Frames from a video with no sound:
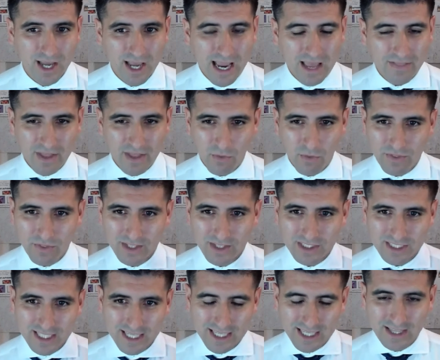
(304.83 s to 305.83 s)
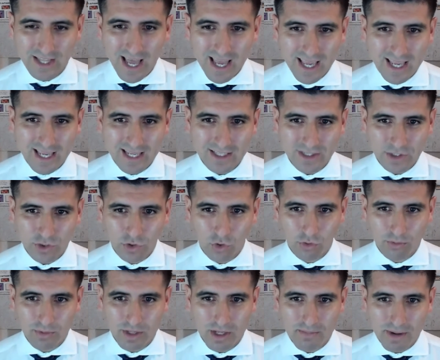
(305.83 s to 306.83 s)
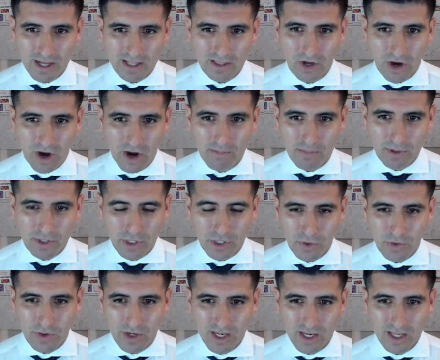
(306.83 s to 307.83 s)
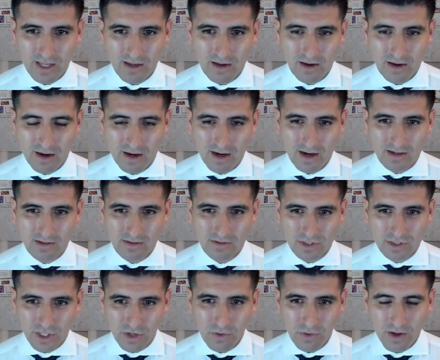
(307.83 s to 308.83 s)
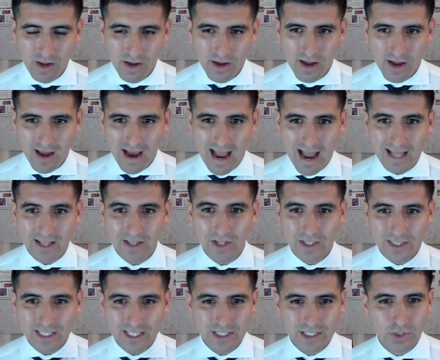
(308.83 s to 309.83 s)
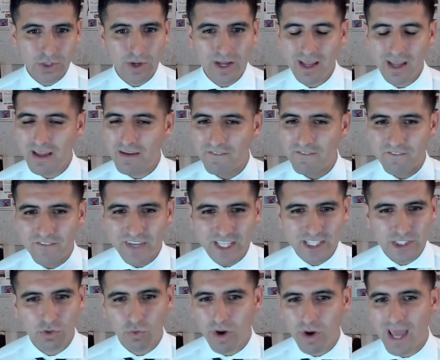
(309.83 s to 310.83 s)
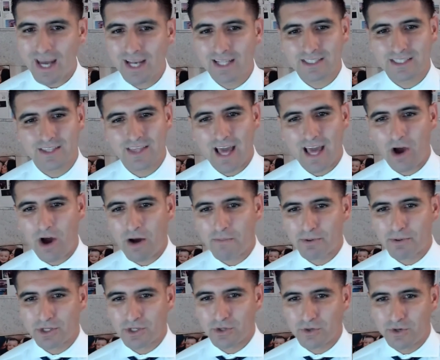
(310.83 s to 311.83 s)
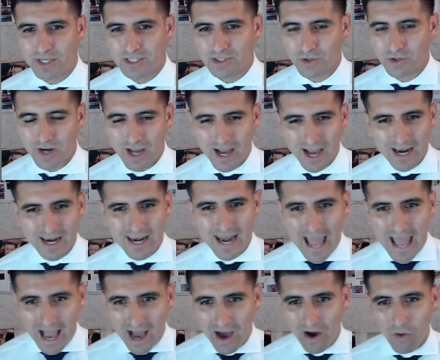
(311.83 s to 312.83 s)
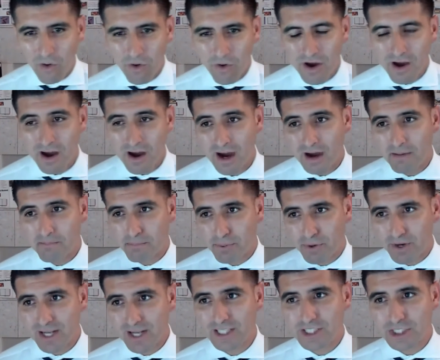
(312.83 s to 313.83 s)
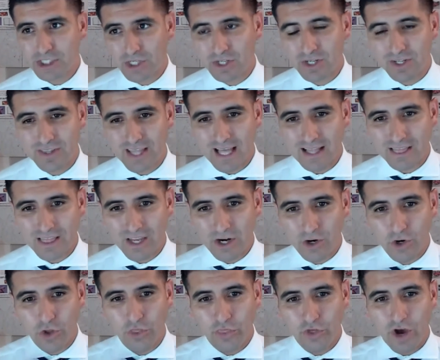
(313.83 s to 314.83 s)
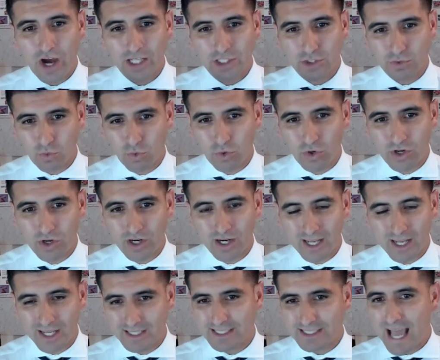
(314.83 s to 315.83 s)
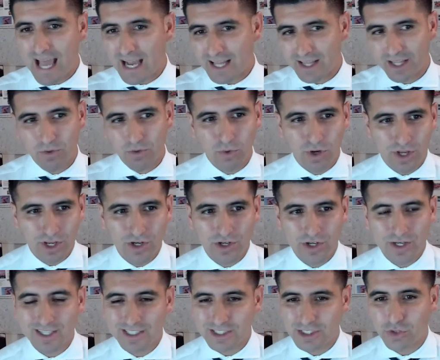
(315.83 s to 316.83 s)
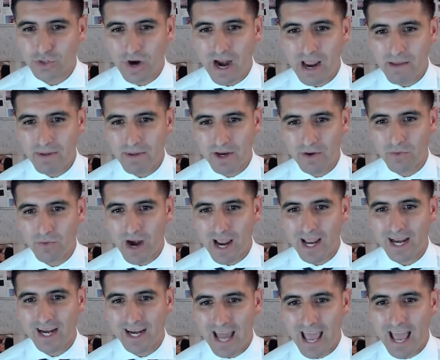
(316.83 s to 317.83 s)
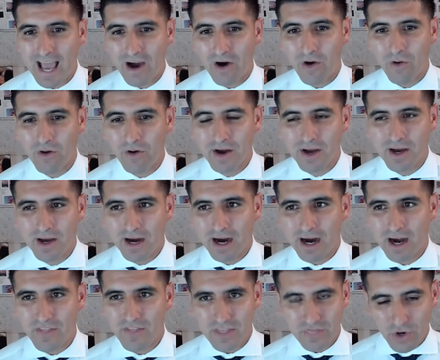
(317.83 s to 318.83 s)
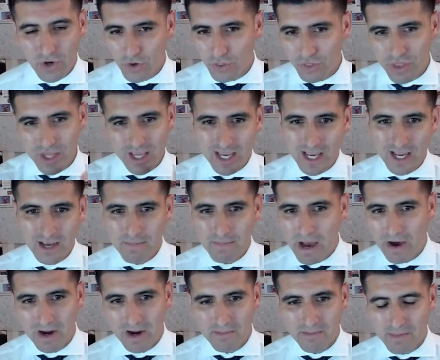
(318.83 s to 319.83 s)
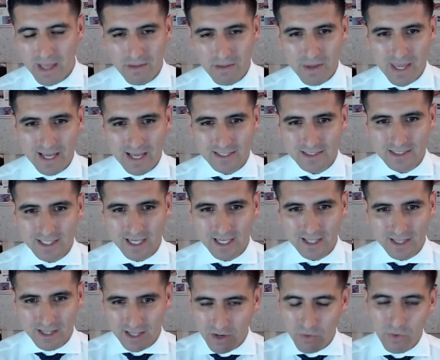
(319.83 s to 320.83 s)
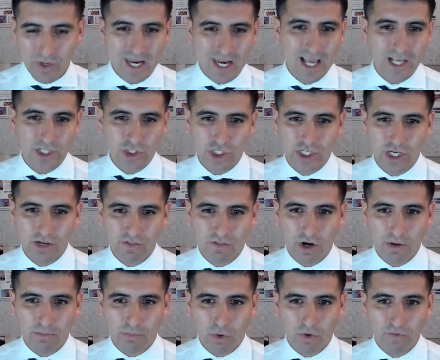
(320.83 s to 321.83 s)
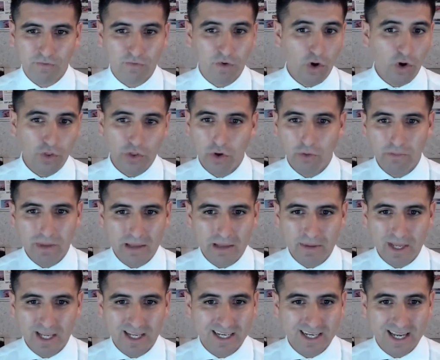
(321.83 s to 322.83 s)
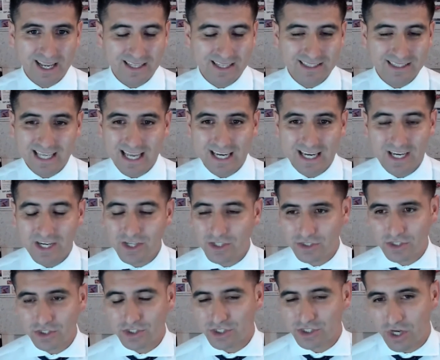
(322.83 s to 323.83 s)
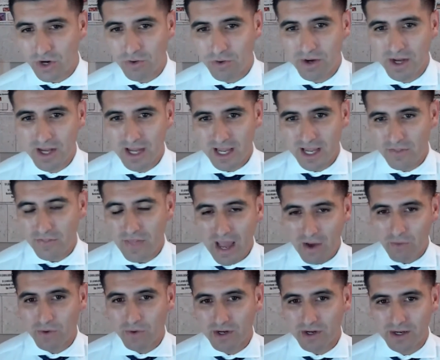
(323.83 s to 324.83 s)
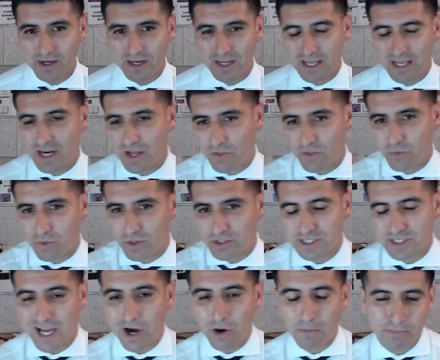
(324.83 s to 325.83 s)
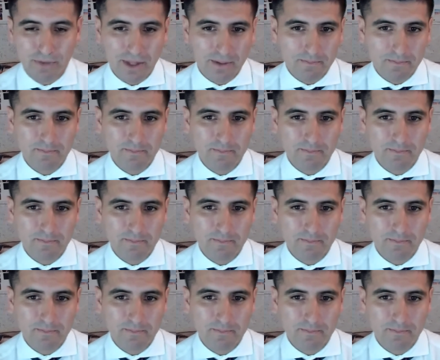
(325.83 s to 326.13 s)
And then when this client told me about the opportunity zone, I looked into it. It fits right into that opportunity zone. Now I'm pretty certain that their thoughts were exactly what you're describing right now. That they're thinking about it maybe as a liquidation of their portfolio, maybe in 10 years or so. And that would, in other words, help them.